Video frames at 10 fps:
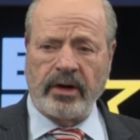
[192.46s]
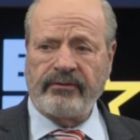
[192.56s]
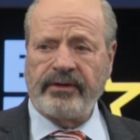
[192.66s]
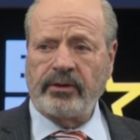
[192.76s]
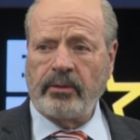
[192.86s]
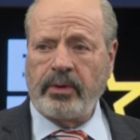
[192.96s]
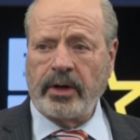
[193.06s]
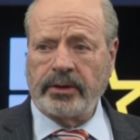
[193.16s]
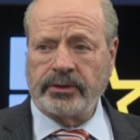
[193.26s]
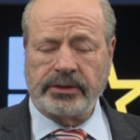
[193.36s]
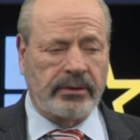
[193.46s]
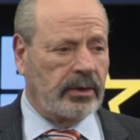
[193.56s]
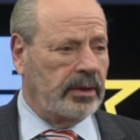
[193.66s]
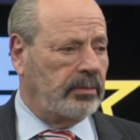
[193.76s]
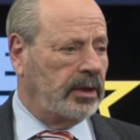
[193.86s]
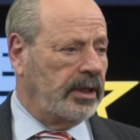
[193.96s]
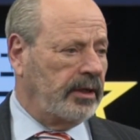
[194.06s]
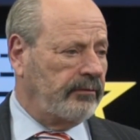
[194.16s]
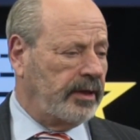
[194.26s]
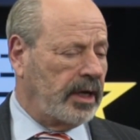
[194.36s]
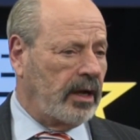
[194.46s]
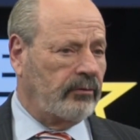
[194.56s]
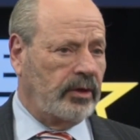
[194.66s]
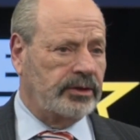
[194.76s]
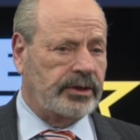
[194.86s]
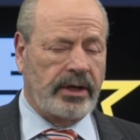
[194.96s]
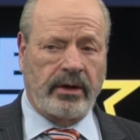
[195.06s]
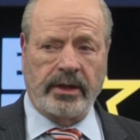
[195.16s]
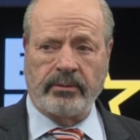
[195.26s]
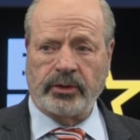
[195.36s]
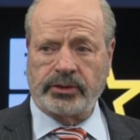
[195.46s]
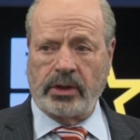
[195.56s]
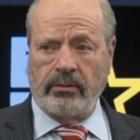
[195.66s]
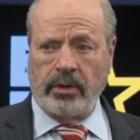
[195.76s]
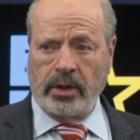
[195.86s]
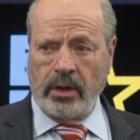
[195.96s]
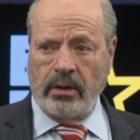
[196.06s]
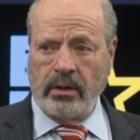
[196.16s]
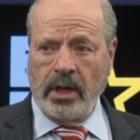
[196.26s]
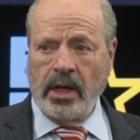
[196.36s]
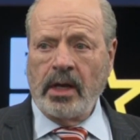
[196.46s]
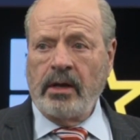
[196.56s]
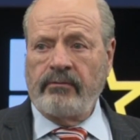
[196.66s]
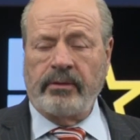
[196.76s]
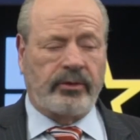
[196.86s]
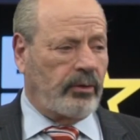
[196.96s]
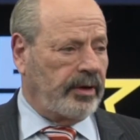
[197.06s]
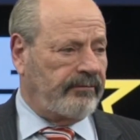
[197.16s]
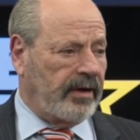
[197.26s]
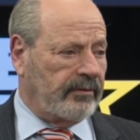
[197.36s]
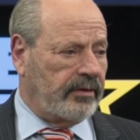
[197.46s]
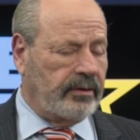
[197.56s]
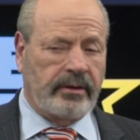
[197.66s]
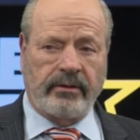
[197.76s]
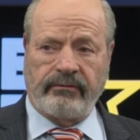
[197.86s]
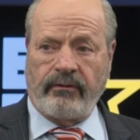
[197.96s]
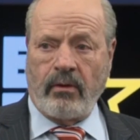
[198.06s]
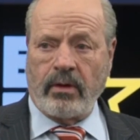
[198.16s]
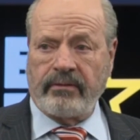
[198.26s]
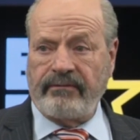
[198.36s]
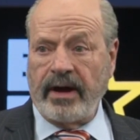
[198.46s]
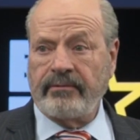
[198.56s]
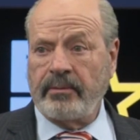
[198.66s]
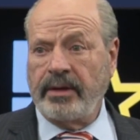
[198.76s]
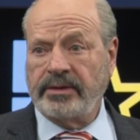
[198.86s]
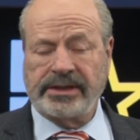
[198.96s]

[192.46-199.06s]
our federal partners, they really believe that on Wednesday our numbers will go from 2,500 to four, five, or maybe